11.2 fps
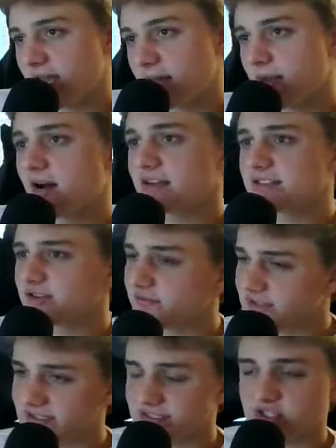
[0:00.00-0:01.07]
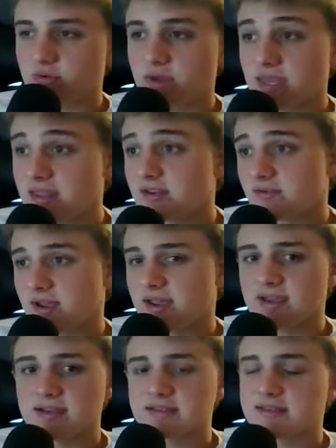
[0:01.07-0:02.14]
got them out i still have tcu in the
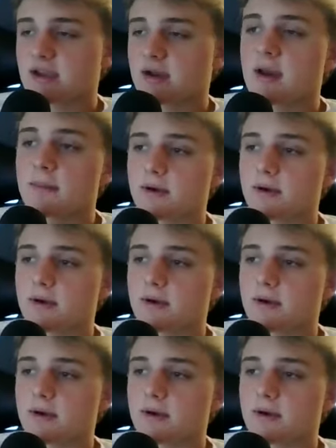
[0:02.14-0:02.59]
rankings there